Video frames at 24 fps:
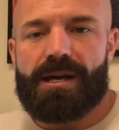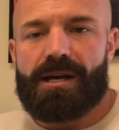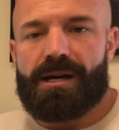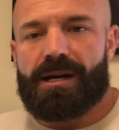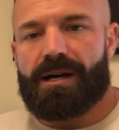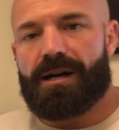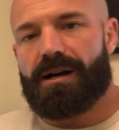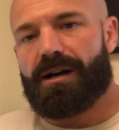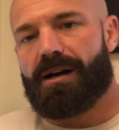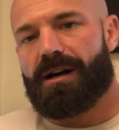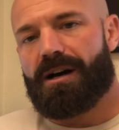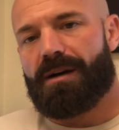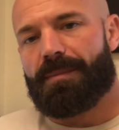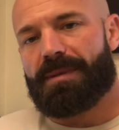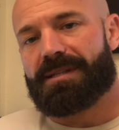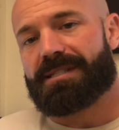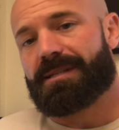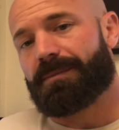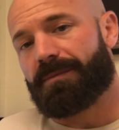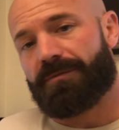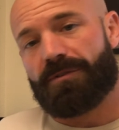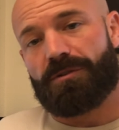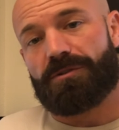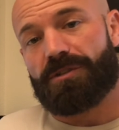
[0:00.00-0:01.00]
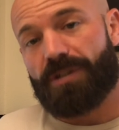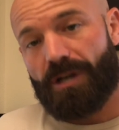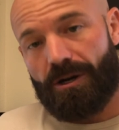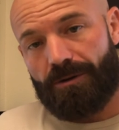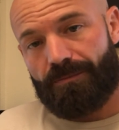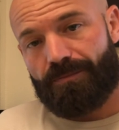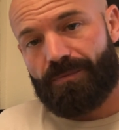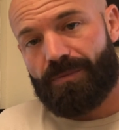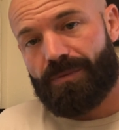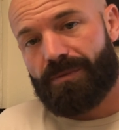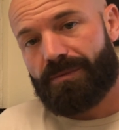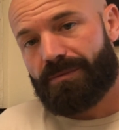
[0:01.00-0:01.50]
and some of you don't.
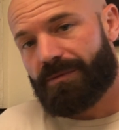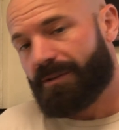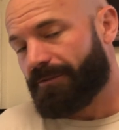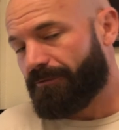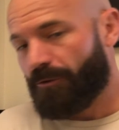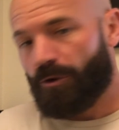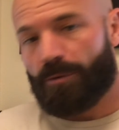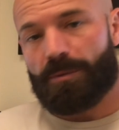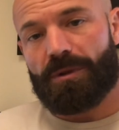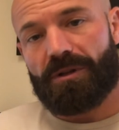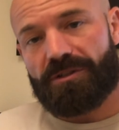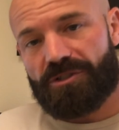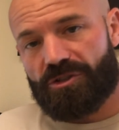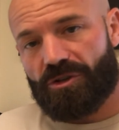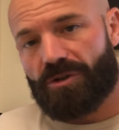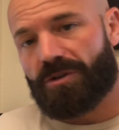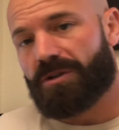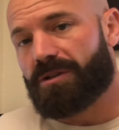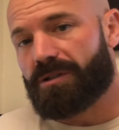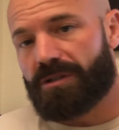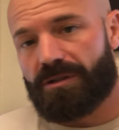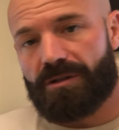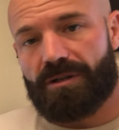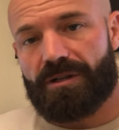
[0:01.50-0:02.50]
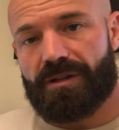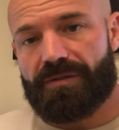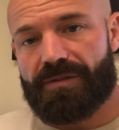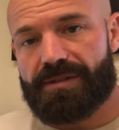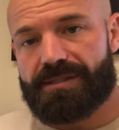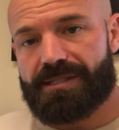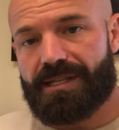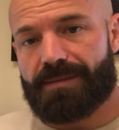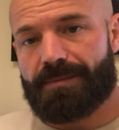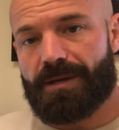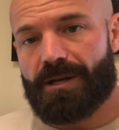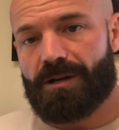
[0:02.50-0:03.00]
The formulas are included in
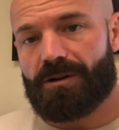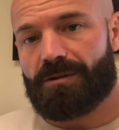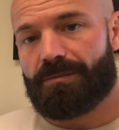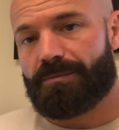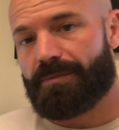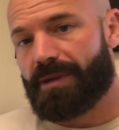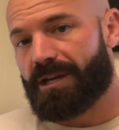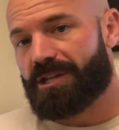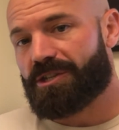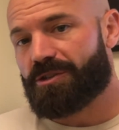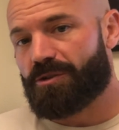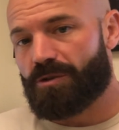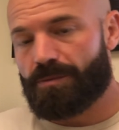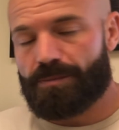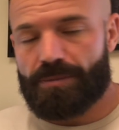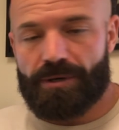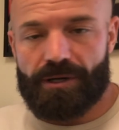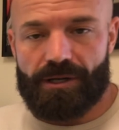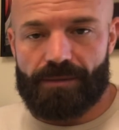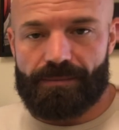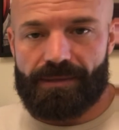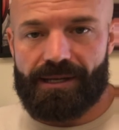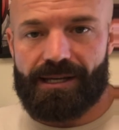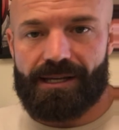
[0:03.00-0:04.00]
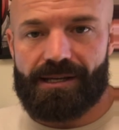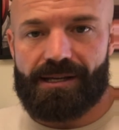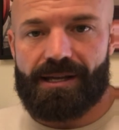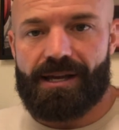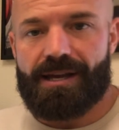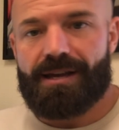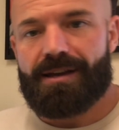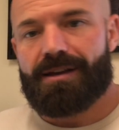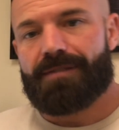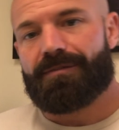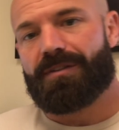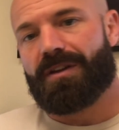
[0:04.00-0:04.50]
this email. Make sure you put them in.
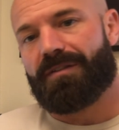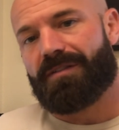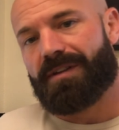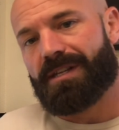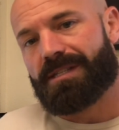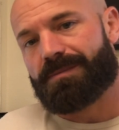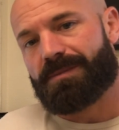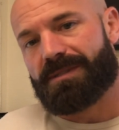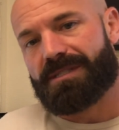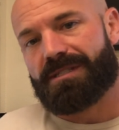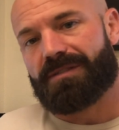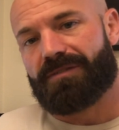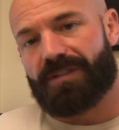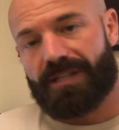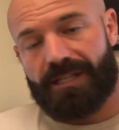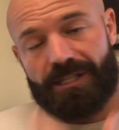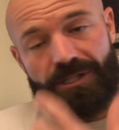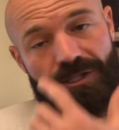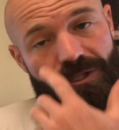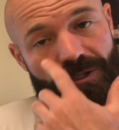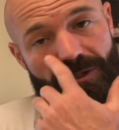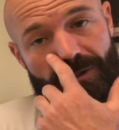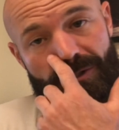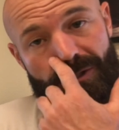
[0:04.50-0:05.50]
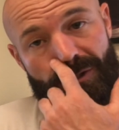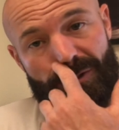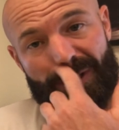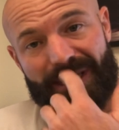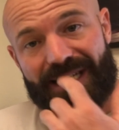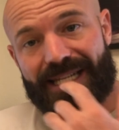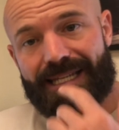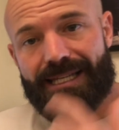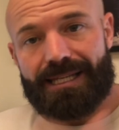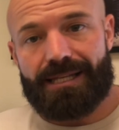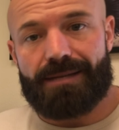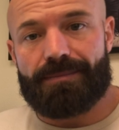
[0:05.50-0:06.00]
If you have any specific issues, you
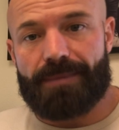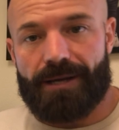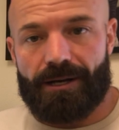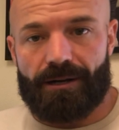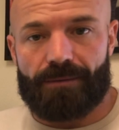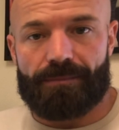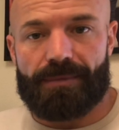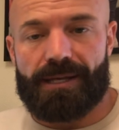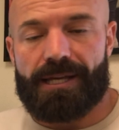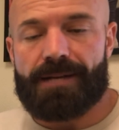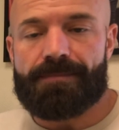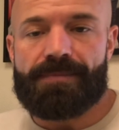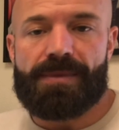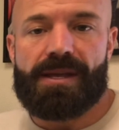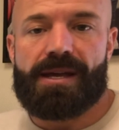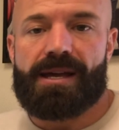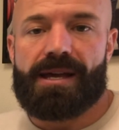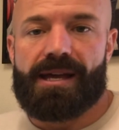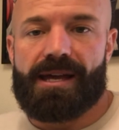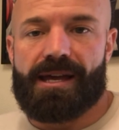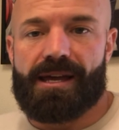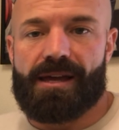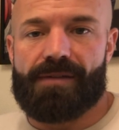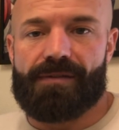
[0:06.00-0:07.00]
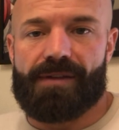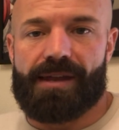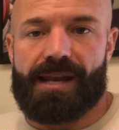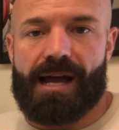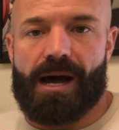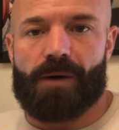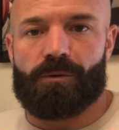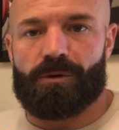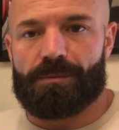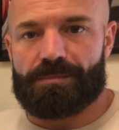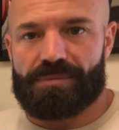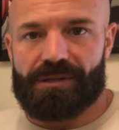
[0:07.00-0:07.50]
can email me, and then
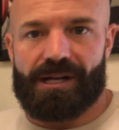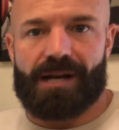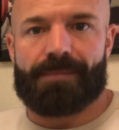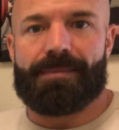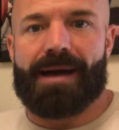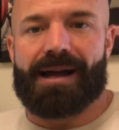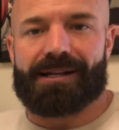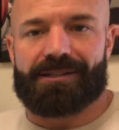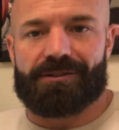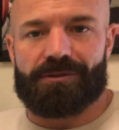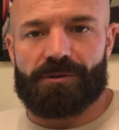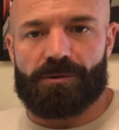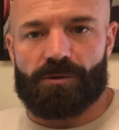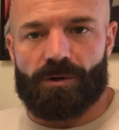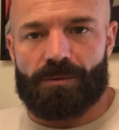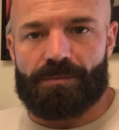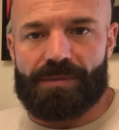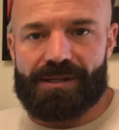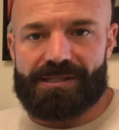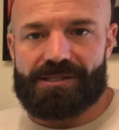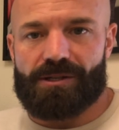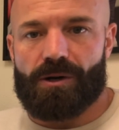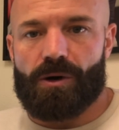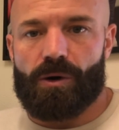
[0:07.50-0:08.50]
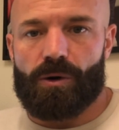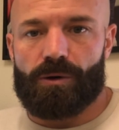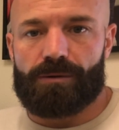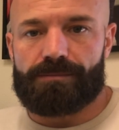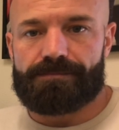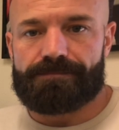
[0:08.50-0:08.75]
I'll reply back to the group as a whole.